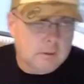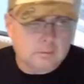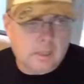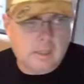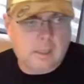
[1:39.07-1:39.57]

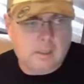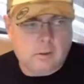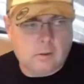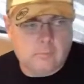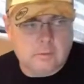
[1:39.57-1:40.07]
So I was kind of
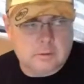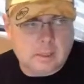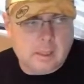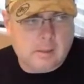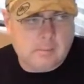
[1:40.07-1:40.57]
getting
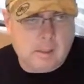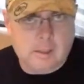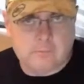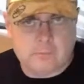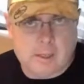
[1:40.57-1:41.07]
nervous that I
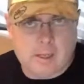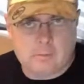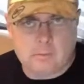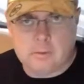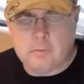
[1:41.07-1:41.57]
might get
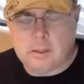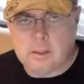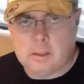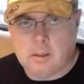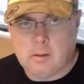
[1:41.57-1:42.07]
flagged with
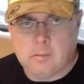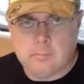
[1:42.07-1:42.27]
the